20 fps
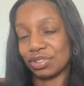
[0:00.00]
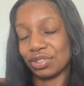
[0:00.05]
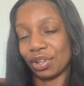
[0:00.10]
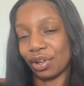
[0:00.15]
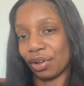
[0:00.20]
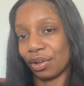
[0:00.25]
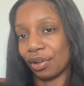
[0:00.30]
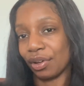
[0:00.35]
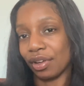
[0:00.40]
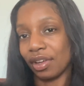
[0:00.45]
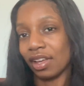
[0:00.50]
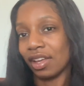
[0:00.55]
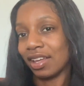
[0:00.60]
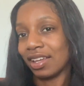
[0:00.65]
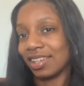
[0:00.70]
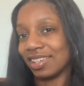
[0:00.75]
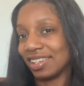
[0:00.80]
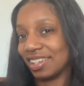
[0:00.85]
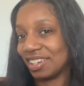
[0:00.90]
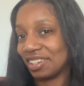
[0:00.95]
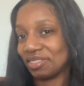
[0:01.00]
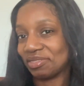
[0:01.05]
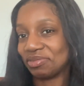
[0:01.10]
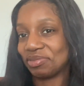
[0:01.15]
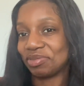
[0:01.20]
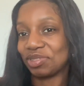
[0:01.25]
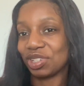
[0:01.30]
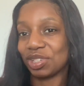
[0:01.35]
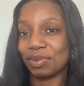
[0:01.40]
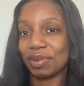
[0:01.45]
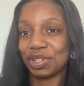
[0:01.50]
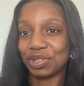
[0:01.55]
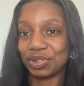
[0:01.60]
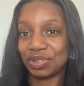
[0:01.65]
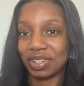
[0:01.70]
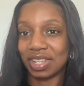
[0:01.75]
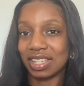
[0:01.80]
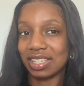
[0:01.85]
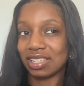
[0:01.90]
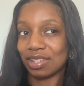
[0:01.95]
So yeah, just make
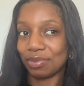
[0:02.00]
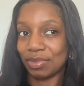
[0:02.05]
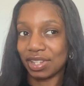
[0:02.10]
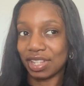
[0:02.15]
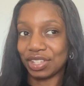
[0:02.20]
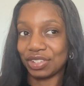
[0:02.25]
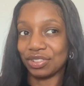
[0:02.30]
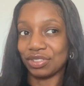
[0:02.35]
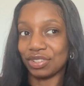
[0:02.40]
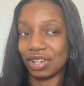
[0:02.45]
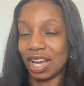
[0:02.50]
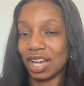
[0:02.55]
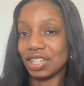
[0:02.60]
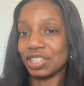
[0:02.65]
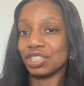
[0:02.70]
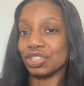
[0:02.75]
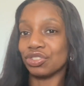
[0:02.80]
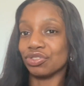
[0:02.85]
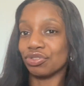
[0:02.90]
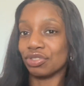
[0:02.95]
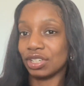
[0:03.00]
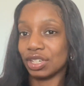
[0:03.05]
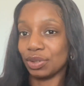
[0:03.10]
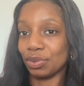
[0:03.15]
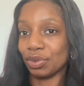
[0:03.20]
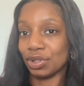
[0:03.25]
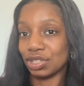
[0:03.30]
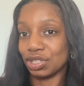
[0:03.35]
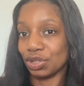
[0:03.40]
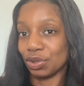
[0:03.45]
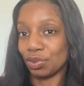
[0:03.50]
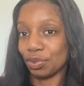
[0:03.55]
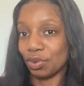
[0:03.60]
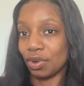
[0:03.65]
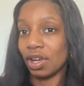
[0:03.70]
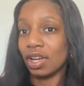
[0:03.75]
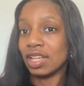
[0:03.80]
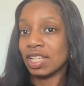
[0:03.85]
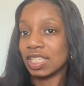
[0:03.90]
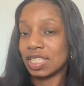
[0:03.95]
sure that it's somewhere that you actually truly want to
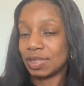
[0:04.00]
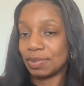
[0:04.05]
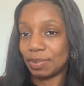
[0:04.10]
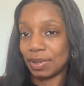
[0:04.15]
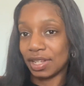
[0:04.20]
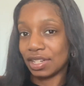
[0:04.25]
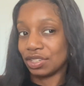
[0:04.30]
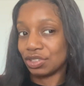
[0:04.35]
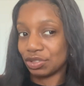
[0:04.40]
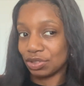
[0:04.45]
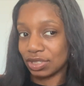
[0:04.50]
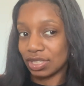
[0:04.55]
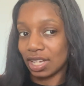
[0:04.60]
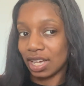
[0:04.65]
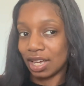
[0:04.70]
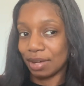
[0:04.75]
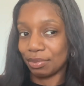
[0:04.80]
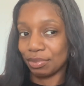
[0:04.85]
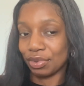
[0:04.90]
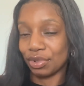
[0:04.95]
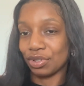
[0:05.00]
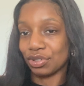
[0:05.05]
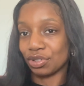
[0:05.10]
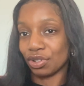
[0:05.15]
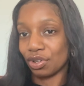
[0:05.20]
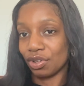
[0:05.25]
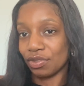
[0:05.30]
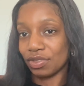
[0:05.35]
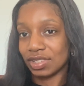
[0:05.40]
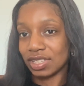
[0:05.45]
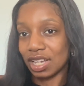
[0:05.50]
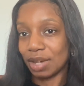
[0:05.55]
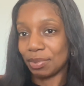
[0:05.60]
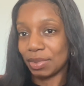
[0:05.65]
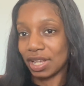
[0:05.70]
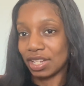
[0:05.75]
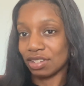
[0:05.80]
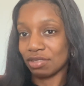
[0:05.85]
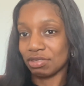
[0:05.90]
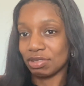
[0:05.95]
spend your time, because a lot of the time
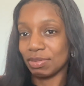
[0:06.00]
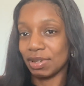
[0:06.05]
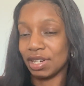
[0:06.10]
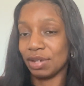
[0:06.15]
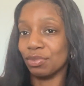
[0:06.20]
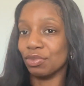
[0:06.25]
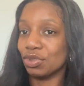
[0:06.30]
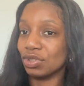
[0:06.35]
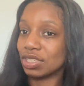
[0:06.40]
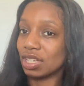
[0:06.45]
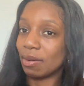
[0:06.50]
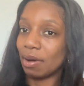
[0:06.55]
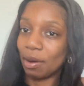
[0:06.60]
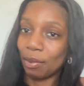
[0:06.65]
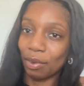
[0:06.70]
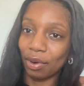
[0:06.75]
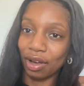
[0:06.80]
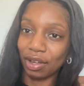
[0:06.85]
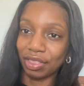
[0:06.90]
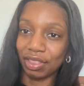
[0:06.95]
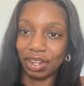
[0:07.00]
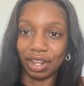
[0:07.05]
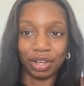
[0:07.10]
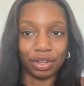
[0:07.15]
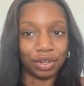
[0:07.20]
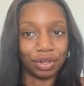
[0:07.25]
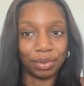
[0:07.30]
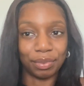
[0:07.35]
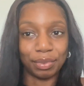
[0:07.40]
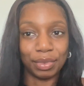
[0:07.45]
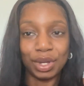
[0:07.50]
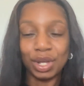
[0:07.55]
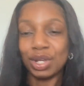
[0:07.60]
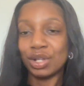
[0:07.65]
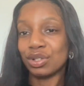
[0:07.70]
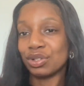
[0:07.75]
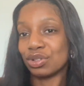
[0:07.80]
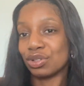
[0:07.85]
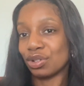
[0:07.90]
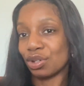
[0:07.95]
we end up spending more time at work than at home.
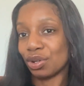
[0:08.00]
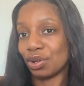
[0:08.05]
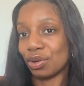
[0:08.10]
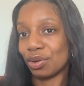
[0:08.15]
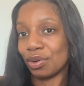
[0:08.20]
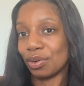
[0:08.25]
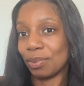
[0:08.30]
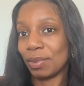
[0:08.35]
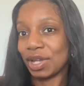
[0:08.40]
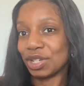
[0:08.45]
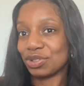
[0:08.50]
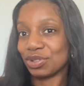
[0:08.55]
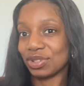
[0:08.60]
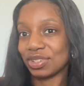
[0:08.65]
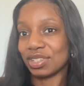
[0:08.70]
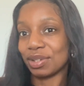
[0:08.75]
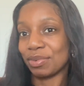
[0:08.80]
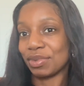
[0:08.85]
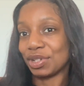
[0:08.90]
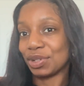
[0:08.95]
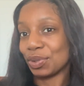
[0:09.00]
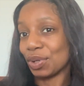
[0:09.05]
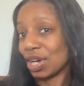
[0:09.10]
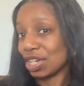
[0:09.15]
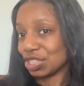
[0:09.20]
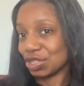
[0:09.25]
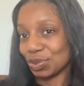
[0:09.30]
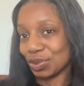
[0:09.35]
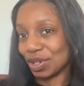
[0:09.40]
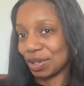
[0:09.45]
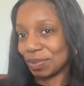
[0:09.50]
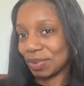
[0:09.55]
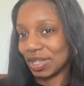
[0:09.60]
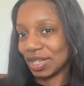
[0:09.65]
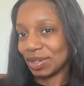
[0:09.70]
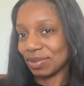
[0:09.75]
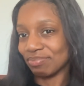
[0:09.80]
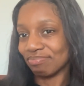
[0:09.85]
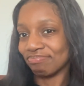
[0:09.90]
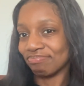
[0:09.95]
So make sure it's somewhere you actually want to
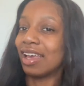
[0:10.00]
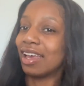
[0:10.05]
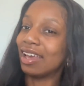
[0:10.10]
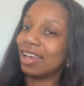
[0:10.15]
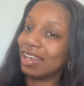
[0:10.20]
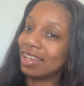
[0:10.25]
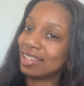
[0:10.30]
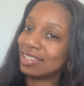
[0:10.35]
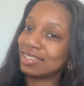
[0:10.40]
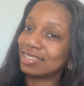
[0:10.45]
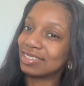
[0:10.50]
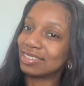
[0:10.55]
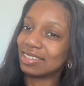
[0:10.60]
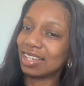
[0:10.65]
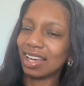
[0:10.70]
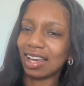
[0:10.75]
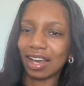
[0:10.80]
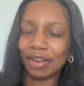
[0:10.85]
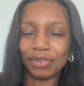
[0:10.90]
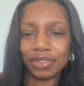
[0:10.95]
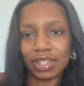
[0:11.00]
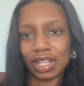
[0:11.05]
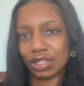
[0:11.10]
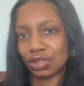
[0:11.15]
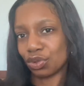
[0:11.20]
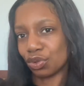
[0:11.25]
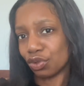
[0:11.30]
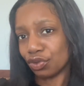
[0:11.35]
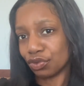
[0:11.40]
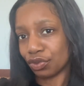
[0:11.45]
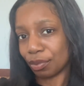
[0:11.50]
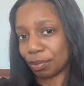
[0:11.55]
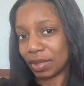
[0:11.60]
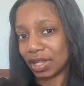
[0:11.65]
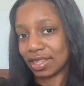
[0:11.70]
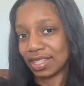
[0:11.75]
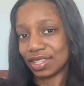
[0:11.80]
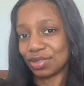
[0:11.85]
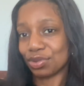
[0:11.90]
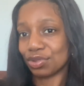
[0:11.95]
be. And yeah, I think that's all from
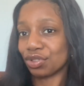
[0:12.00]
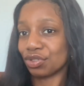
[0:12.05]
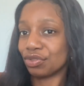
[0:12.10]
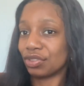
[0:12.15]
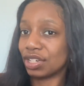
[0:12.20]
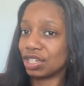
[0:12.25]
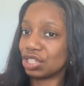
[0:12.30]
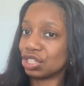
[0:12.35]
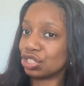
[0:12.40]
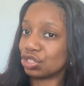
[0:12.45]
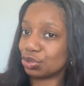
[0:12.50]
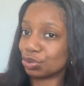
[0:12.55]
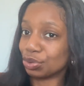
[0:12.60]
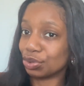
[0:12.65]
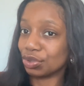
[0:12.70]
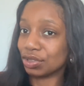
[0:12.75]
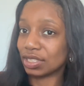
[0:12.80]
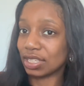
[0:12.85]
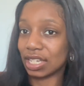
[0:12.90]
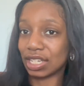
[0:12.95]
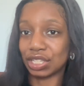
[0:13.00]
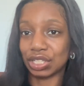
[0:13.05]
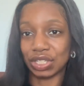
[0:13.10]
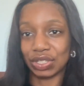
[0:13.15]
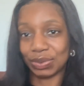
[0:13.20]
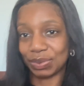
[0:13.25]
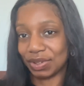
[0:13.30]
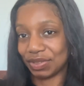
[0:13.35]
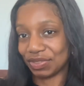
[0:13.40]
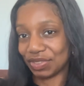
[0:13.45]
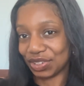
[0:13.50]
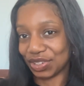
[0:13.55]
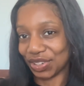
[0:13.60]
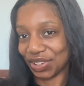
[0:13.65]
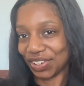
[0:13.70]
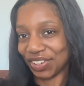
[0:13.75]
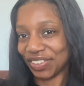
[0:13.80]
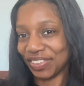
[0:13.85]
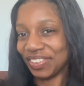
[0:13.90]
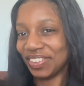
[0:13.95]
me. This was a really short and sweet
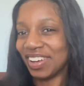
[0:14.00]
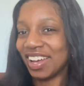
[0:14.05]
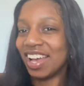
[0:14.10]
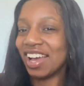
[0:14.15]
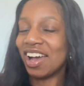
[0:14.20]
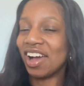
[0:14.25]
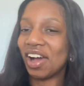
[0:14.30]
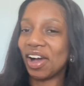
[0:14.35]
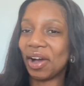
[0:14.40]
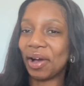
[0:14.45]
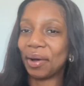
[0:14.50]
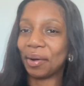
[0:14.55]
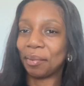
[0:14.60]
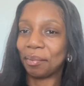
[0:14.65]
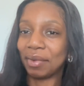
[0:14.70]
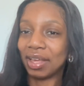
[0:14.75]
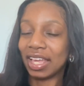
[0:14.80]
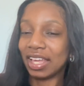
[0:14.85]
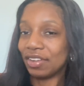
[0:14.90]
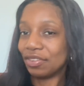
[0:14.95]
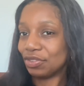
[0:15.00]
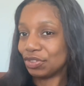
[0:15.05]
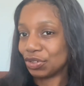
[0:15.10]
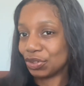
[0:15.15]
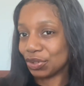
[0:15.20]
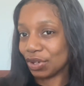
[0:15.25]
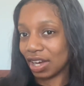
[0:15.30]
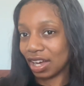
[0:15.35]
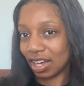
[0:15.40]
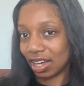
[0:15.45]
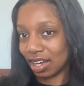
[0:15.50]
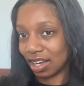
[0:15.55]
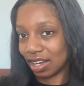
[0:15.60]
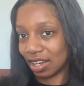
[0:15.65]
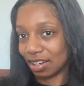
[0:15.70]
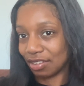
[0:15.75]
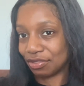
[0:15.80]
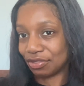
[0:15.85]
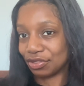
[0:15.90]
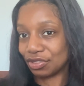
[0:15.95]
video. If you
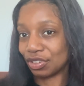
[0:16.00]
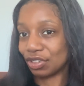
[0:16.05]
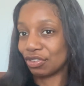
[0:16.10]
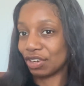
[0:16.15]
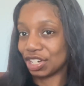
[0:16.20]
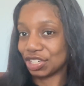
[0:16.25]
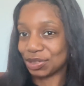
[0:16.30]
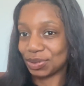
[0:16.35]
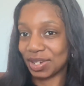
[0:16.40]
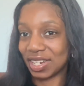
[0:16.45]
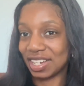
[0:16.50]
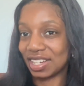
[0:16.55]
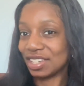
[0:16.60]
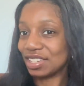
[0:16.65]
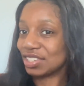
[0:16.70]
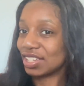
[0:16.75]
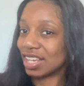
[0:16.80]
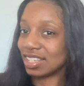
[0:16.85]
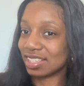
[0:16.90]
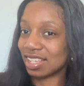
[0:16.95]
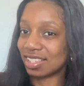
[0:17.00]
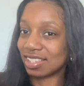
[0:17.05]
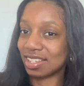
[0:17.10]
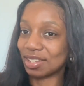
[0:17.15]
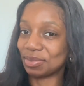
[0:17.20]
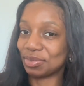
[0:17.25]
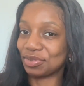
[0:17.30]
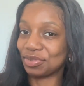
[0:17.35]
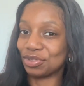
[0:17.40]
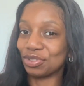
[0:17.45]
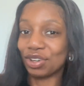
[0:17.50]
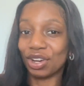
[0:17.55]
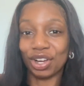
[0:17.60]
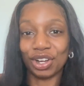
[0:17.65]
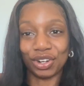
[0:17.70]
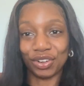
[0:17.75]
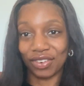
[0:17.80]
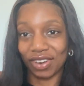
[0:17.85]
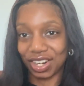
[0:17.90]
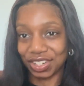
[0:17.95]
have graduated, as I said before,
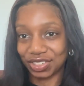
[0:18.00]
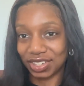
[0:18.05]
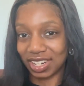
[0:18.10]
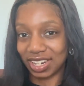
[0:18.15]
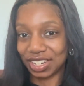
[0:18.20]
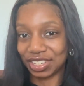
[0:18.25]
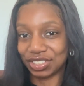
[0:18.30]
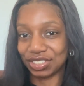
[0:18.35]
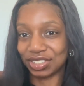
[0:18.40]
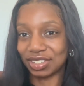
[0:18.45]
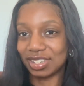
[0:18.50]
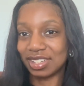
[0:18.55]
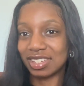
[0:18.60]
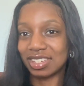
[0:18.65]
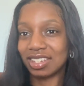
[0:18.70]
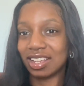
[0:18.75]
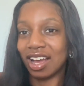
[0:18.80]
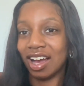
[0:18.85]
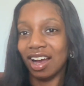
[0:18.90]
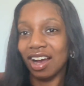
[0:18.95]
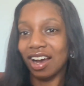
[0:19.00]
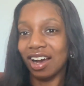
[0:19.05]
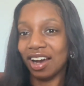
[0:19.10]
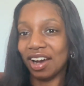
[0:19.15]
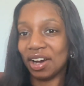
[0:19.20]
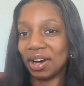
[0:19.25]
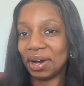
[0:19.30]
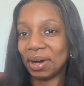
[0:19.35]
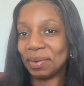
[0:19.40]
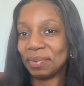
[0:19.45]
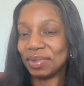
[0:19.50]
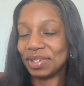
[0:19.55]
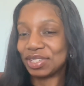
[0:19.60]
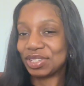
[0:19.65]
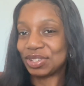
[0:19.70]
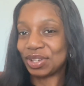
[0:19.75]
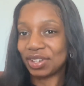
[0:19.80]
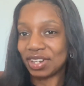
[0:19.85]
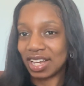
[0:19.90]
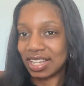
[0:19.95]
congratulations.
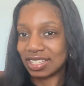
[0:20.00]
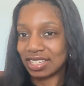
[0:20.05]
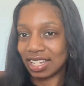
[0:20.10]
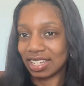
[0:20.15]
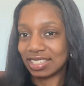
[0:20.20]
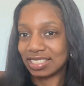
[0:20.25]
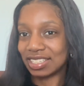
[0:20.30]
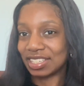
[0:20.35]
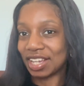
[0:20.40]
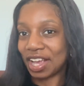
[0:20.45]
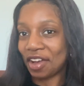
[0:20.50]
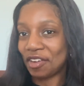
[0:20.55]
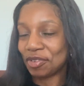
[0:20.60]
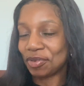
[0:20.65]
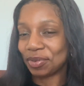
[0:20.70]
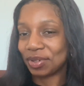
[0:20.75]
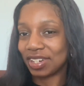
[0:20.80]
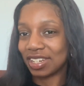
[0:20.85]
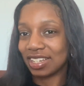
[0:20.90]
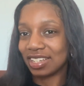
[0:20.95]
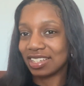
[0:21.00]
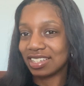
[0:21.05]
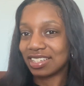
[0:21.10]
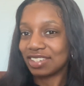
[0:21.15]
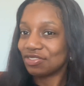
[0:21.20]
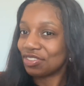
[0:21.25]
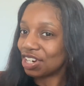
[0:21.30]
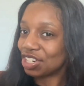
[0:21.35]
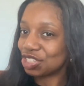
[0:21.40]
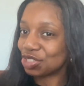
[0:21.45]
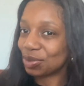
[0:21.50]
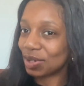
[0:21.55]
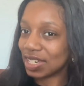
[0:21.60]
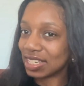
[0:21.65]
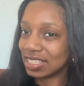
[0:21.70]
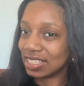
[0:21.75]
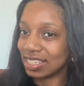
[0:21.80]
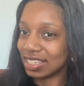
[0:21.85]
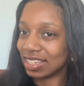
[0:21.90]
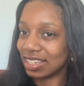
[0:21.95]
It's so nice, like, seeing everybody
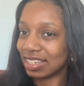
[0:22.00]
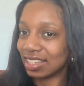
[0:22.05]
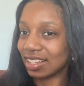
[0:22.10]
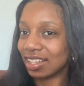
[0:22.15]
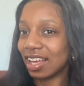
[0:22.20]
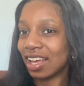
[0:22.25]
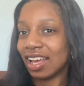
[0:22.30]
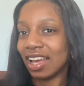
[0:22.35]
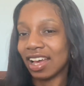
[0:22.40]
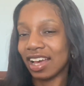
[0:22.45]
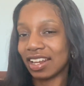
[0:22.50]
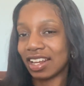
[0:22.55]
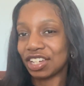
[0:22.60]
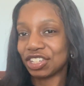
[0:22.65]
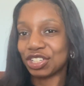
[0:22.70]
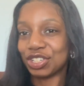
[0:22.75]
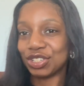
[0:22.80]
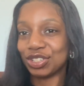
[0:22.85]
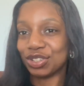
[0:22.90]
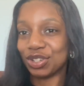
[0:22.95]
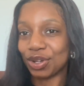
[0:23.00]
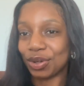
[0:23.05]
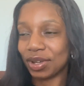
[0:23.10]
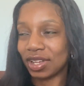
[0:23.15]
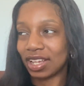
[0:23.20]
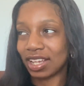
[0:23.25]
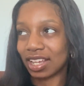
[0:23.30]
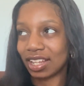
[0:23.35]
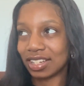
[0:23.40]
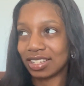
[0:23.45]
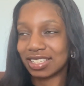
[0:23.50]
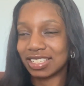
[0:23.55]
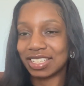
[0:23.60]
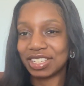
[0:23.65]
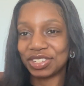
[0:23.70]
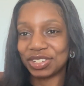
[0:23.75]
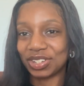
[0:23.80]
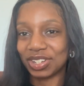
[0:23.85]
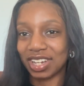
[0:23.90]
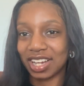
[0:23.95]
graduating and actually knowing and
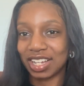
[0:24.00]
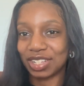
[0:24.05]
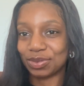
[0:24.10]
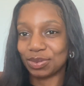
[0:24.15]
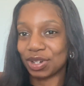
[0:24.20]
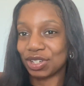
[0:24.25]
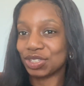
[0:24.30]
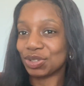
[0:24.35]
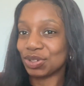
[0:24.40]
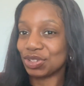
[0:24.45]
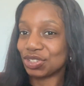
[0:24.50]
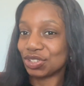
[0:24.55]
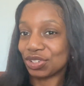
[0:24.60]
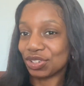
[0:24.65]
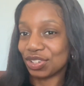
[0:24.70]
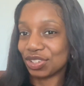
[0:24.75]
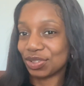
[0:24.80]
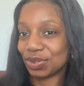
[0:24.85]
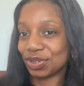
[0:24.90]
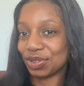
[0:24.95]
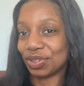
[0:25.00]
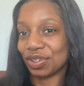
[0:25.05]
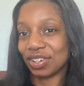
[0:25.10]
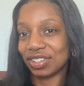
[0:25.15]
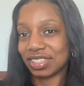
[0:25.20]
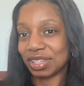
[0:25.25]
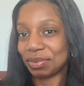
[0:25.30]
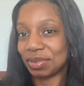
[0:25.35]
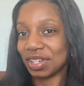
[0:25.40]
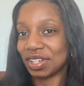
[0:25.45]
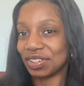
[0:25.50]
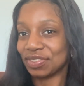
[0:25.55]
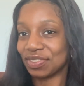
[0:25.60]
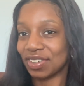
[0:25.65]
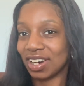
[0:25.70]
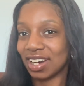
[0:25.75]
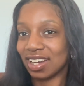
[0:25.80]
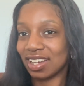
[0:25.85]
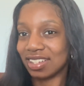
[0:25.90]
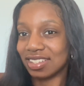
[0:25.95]
seeing you guys whilst you're students, when you're asking me
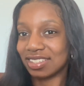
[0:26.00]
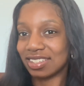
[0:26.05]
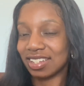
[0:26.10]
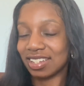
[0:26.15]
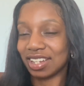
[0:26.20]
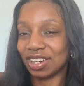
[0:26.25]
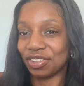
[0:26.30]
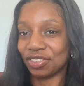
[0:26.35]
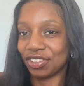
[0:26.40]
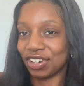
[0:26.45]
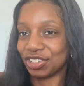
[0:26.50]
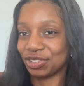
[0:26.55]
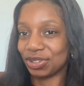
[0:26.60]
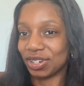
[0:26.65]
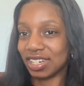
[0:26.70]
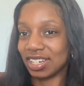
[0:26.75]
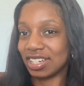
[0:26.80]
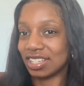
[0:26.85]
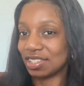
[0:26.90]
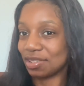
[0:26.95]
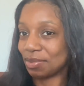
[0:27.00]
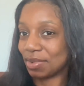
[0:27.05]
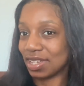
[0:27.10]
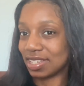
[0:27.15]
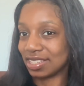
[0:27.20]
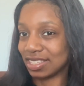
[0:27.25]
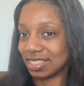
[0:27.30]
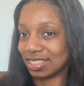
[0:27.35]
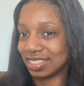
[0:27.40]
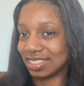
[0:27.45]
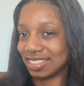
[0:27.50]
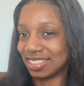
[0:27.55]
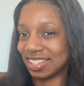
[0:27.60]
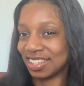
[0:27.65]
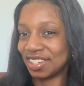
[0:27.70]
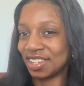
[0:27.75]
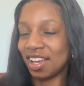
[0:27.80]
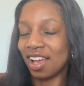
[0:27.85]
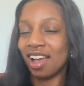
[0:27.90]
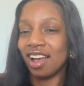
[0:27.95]
advice, to now graduating. It's amazing to see.